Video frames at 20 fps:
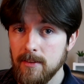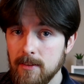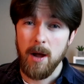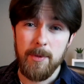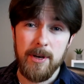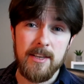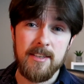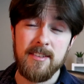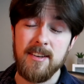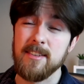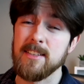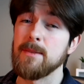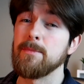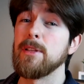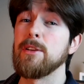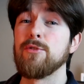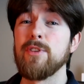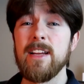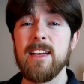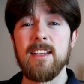Communists are
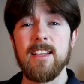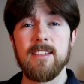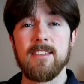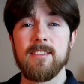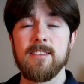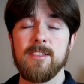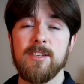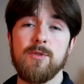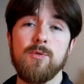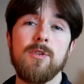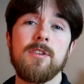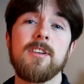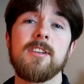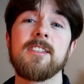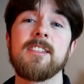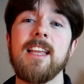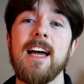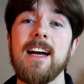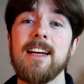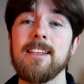simply realists who
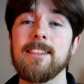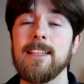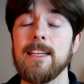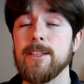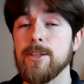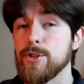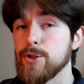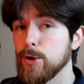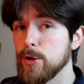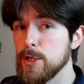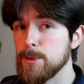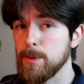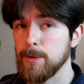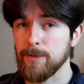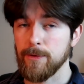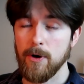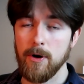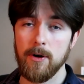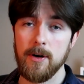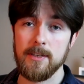understand that the choice
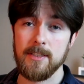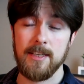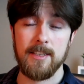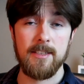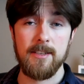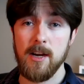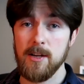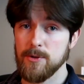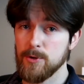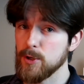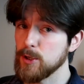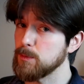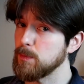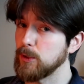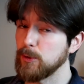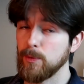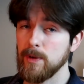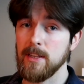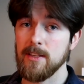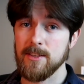before us is not just
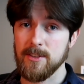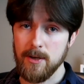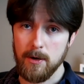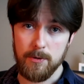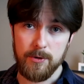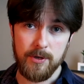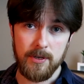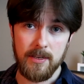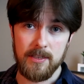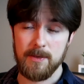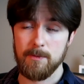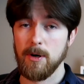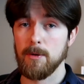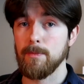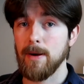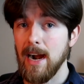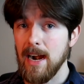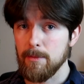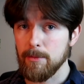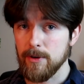between socialism or
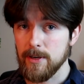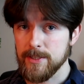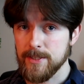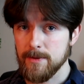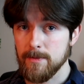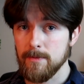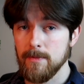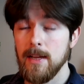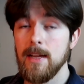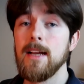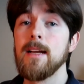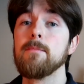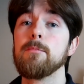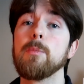barbarism,